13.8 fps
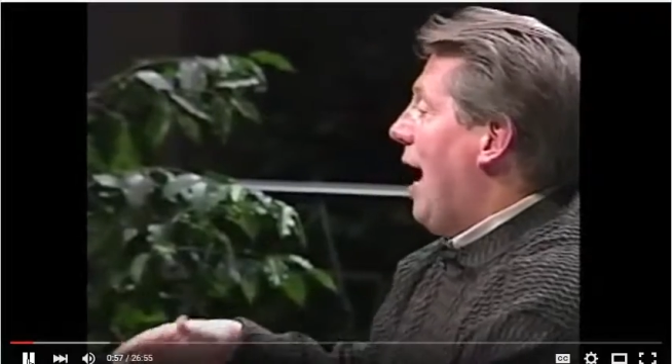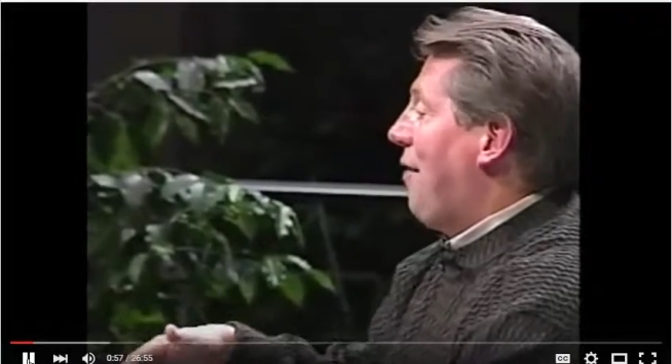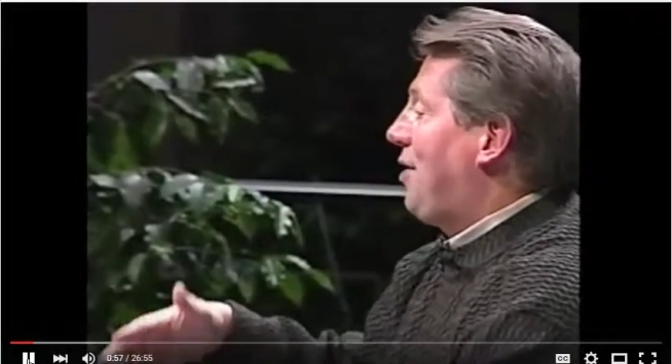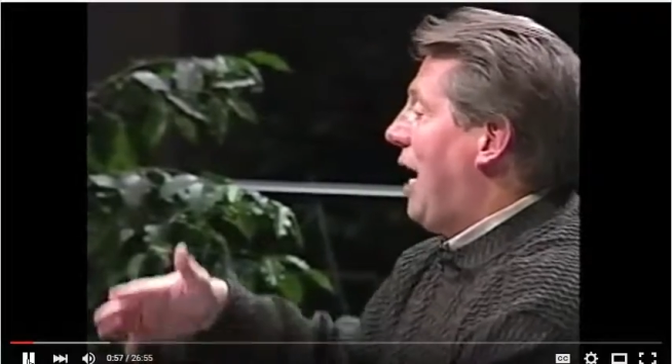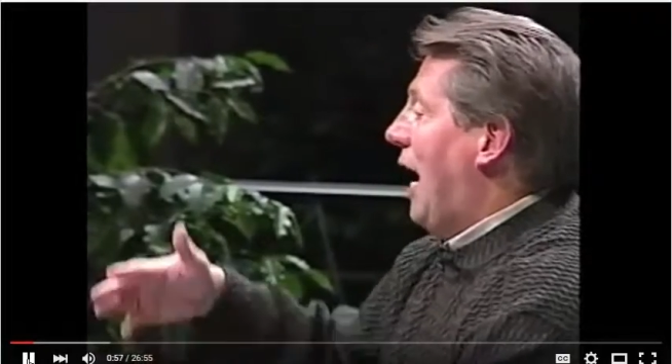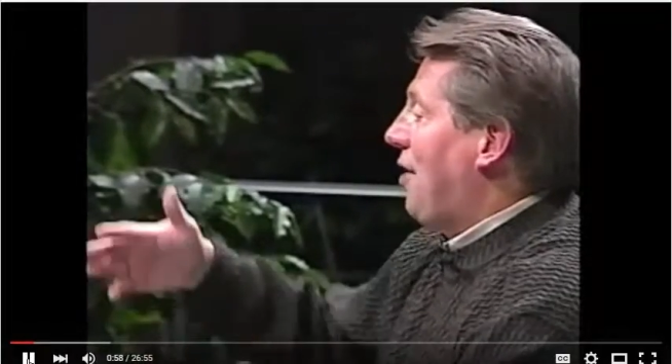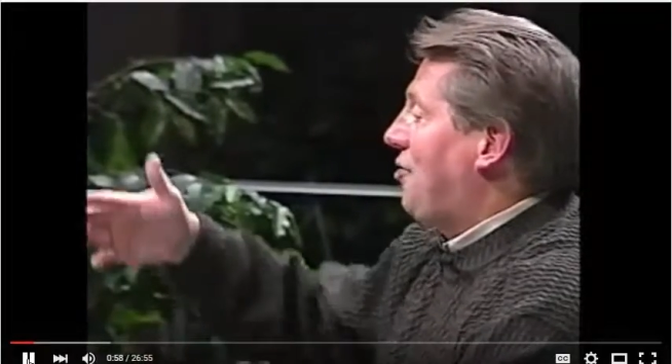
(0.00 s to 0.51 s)

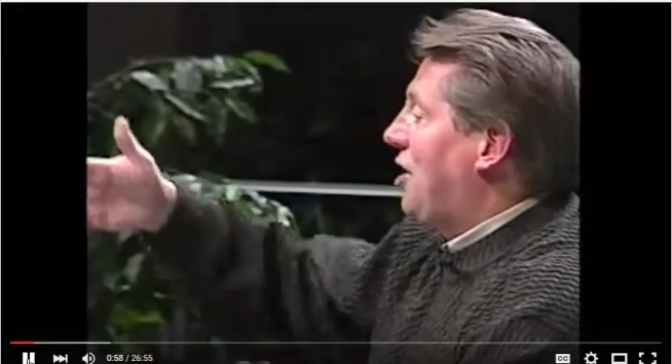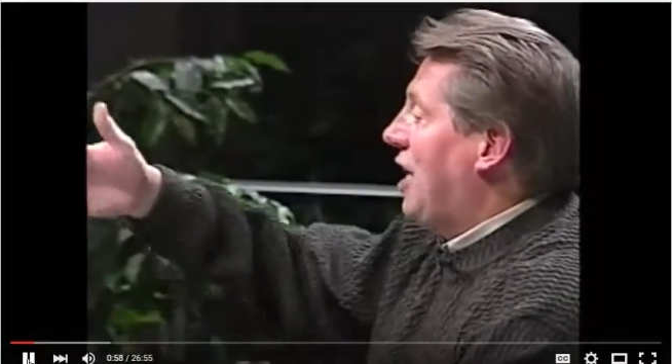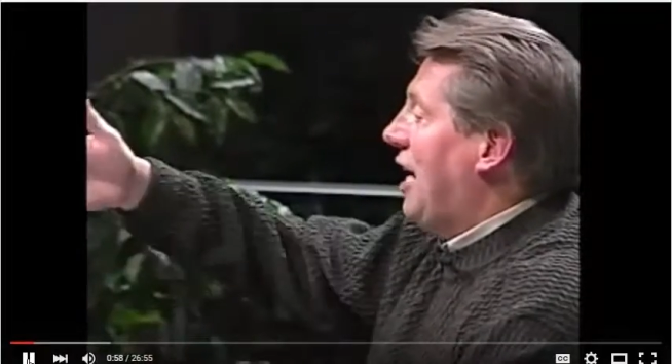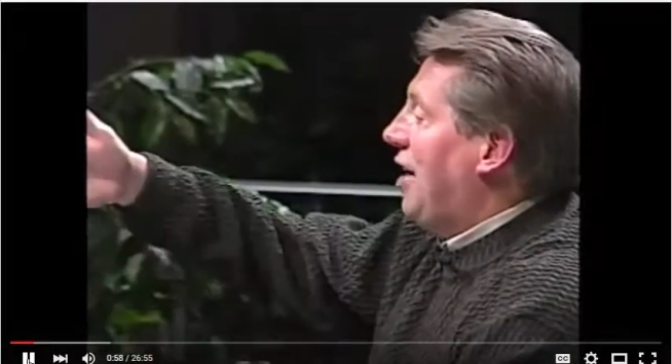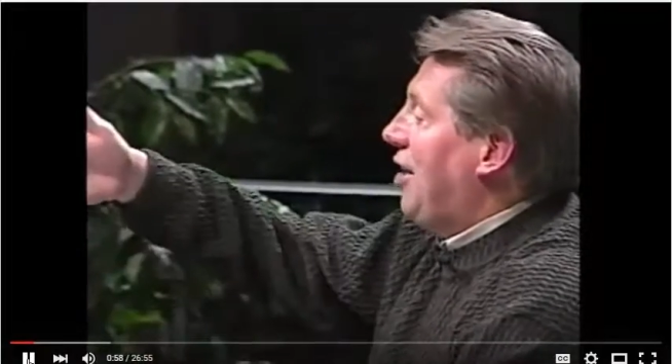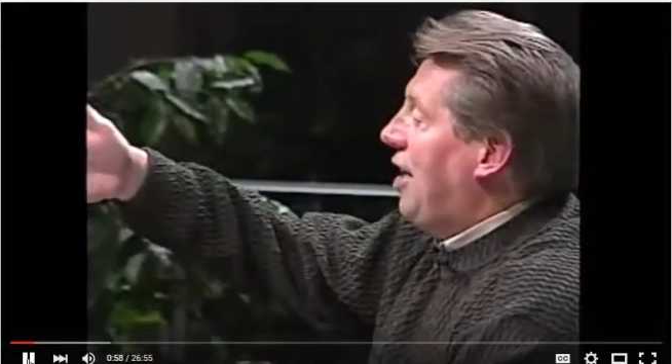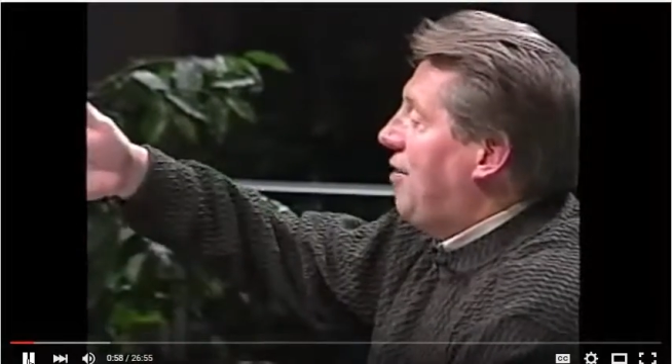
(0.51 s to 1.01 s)
have got to
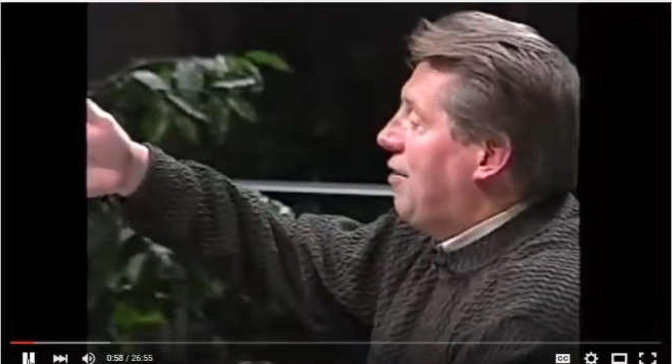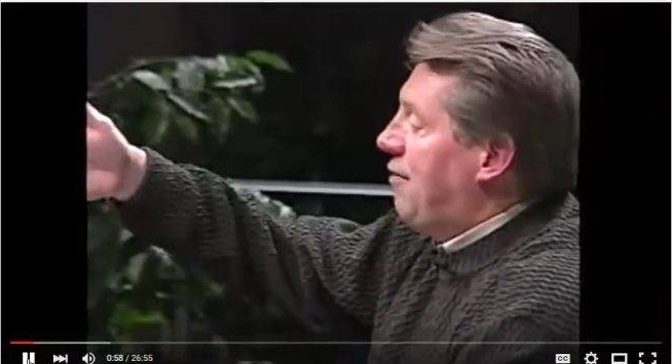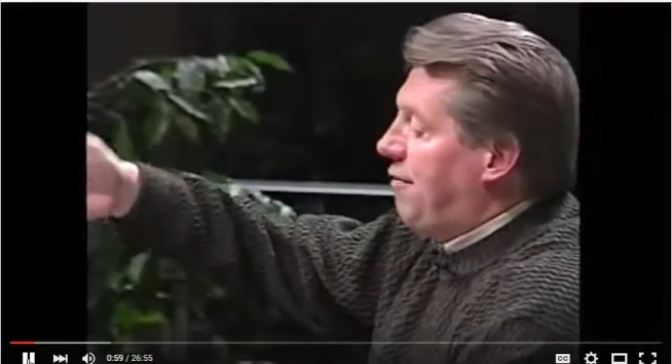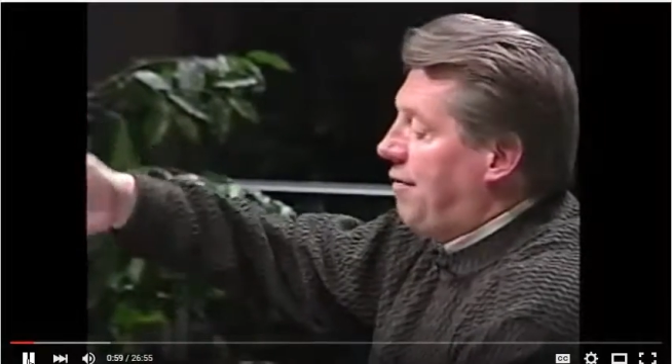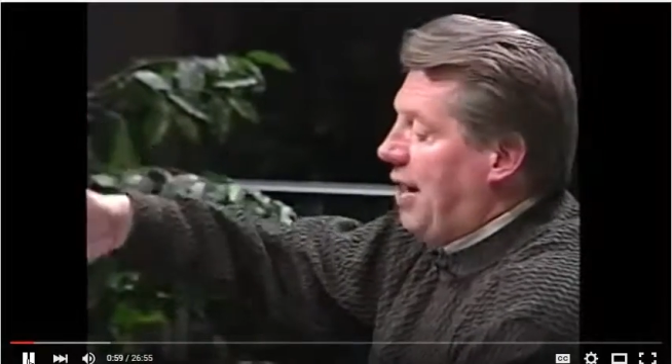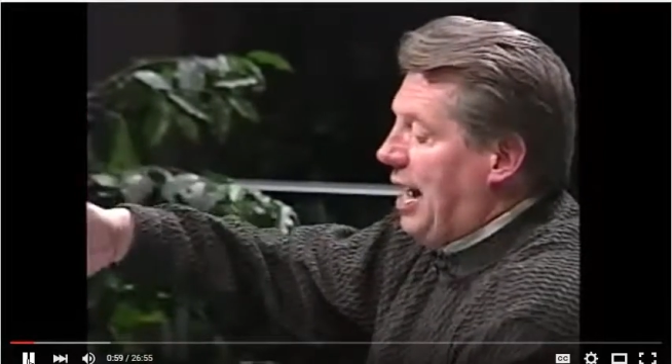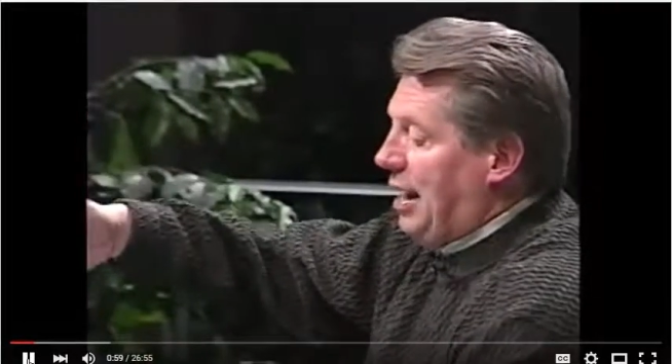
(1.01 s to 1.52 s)
get in the
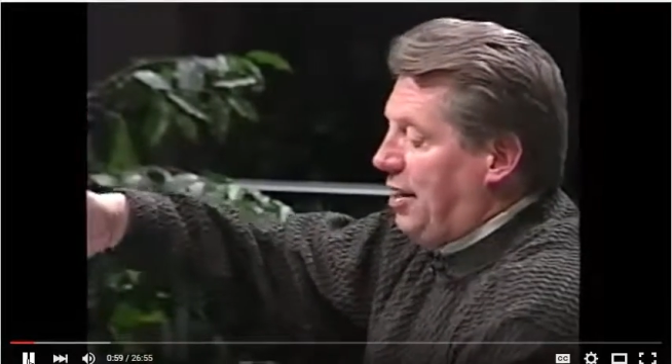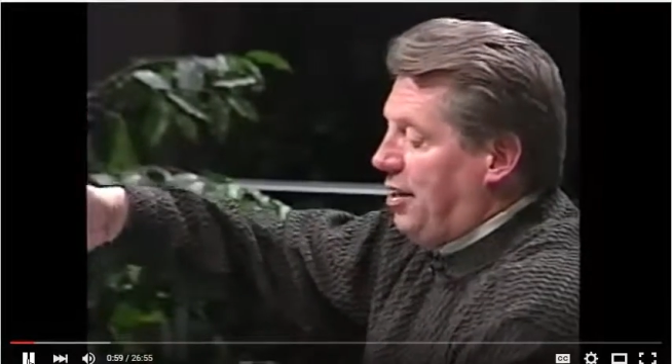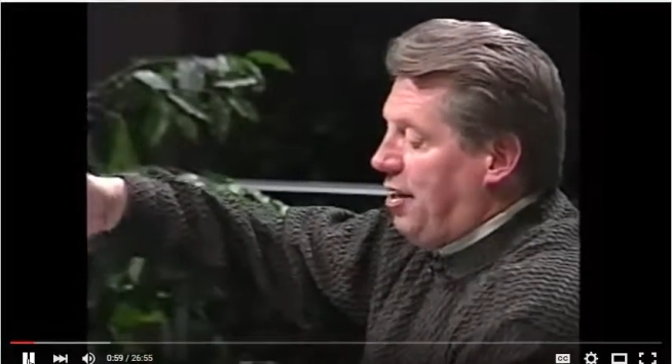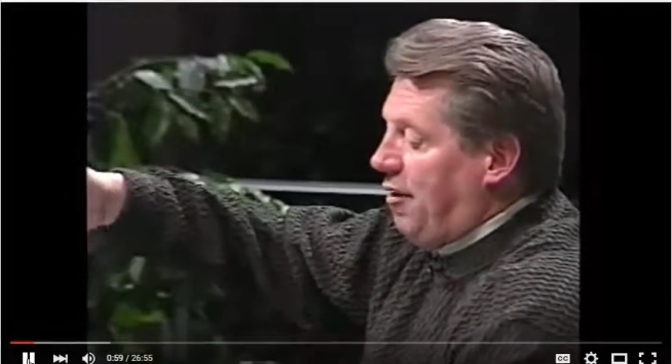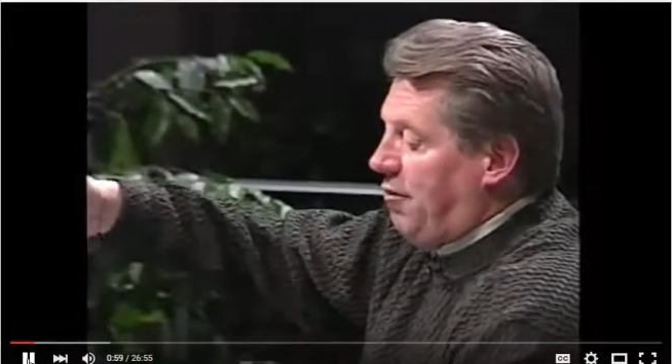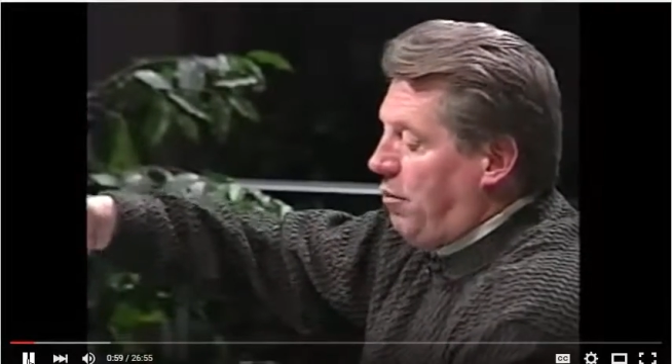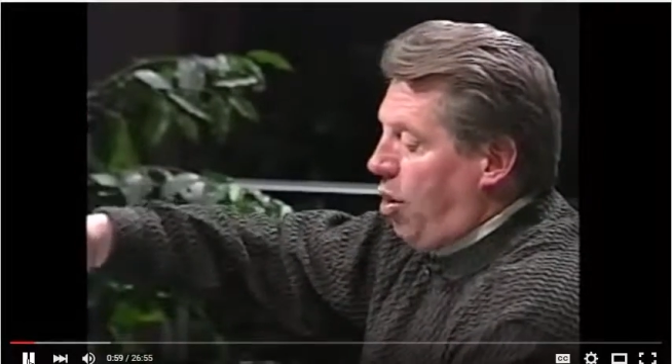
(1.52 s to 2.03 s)
vein of